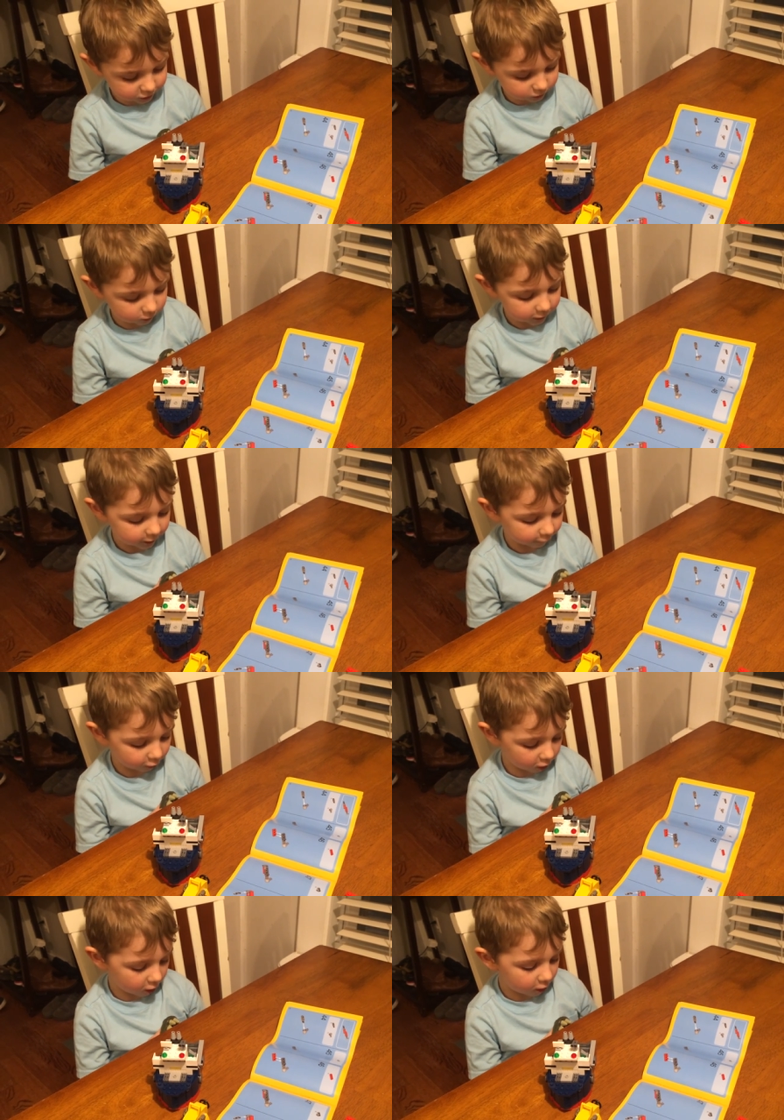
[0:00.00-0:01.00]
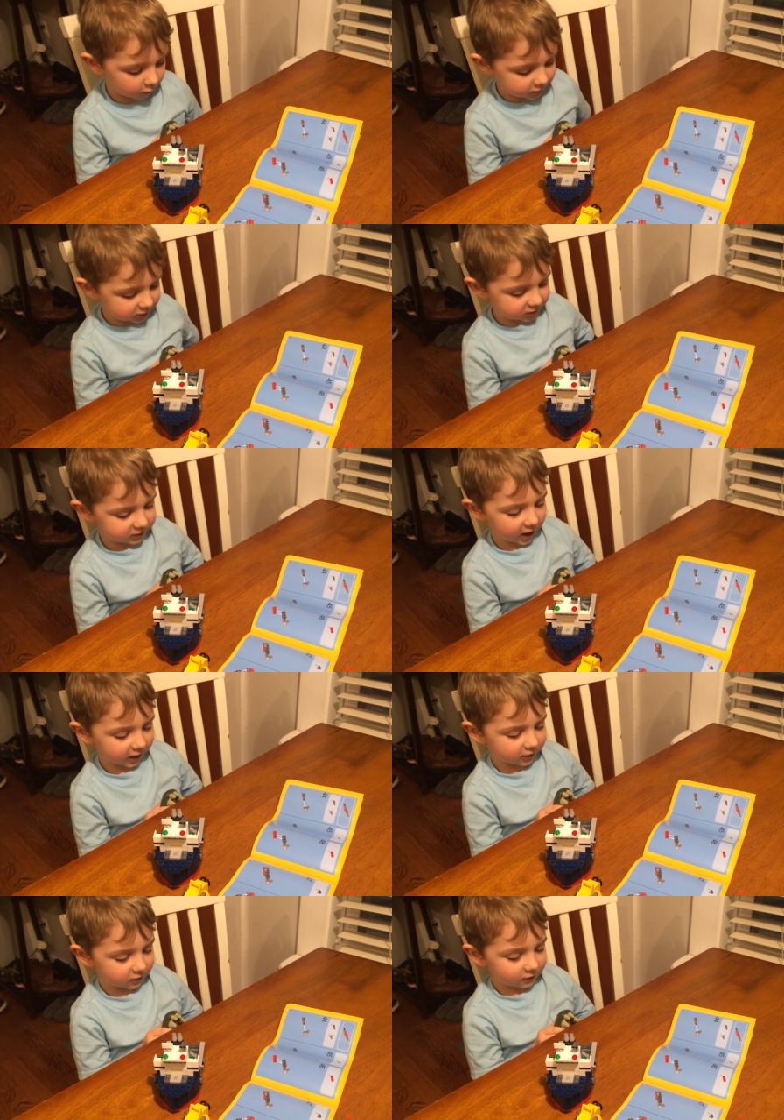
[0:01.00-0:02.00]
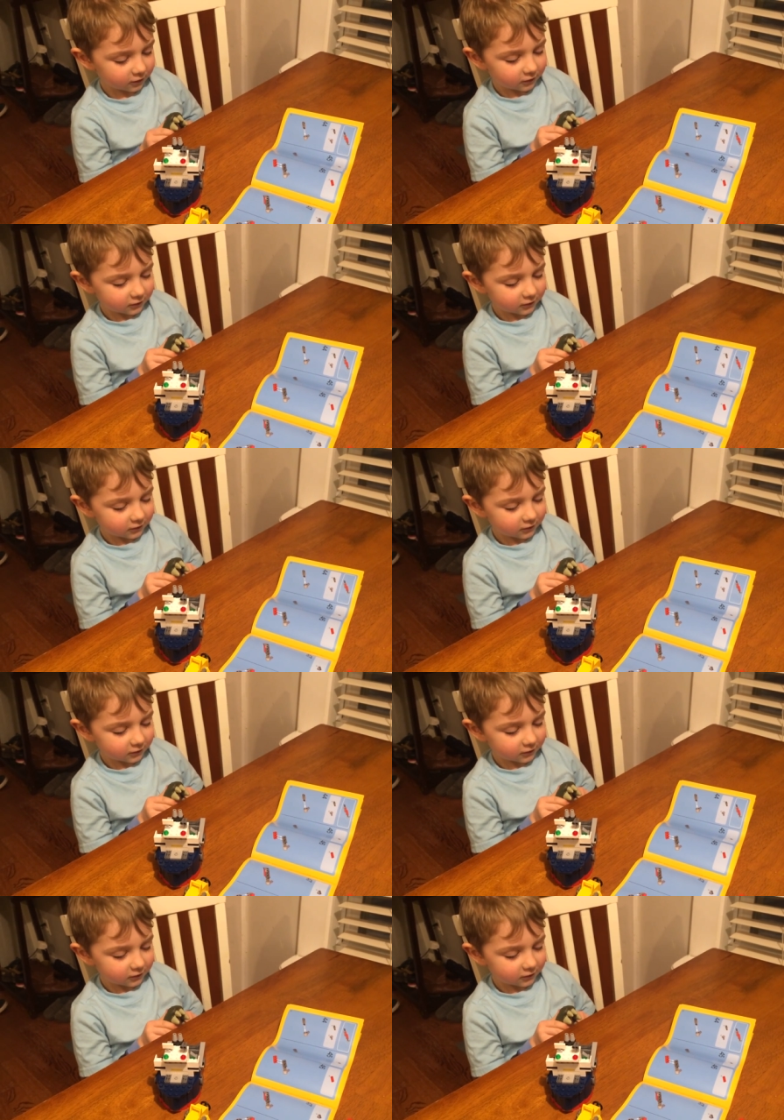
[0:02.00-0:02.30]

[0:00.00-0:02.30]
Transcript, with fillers: was one of Owen's dinosaurs.